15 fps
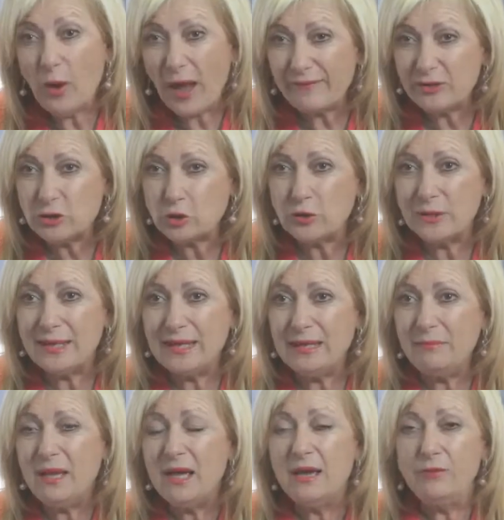you have a
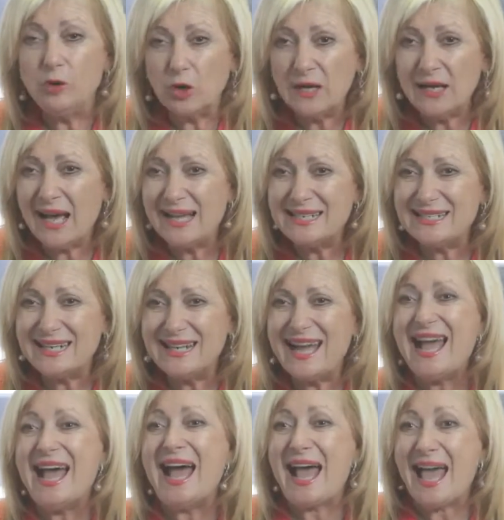dream, if you've got an idea,
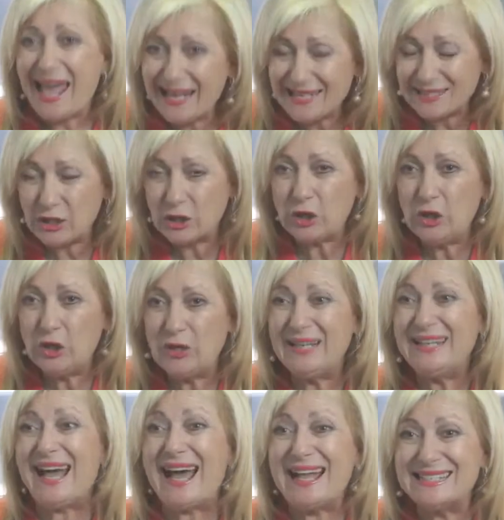execute
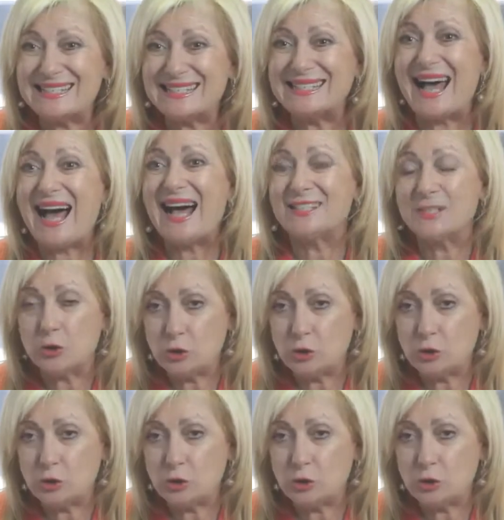it and start